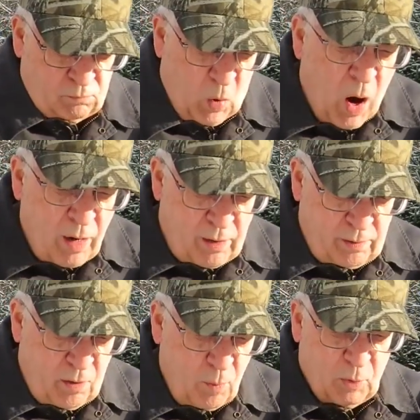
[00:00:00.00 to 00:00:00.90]
rock,
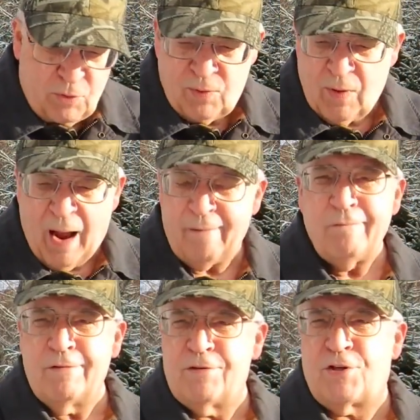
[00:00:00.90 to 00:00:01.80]
almost
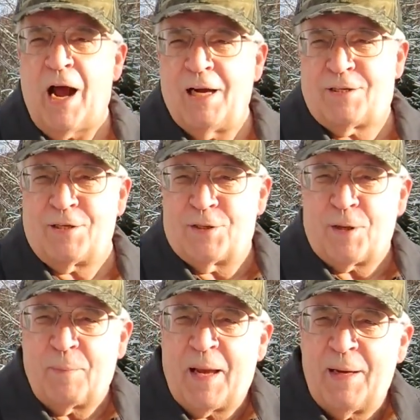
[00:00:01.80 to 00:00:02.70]
island size in
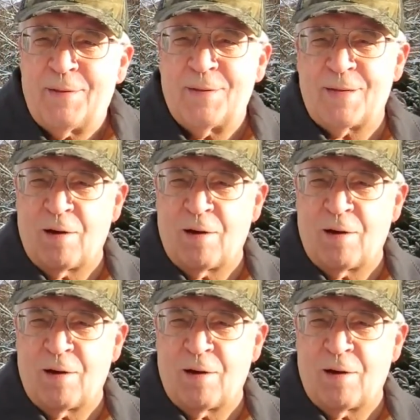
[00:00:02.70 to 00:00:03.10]
some cases,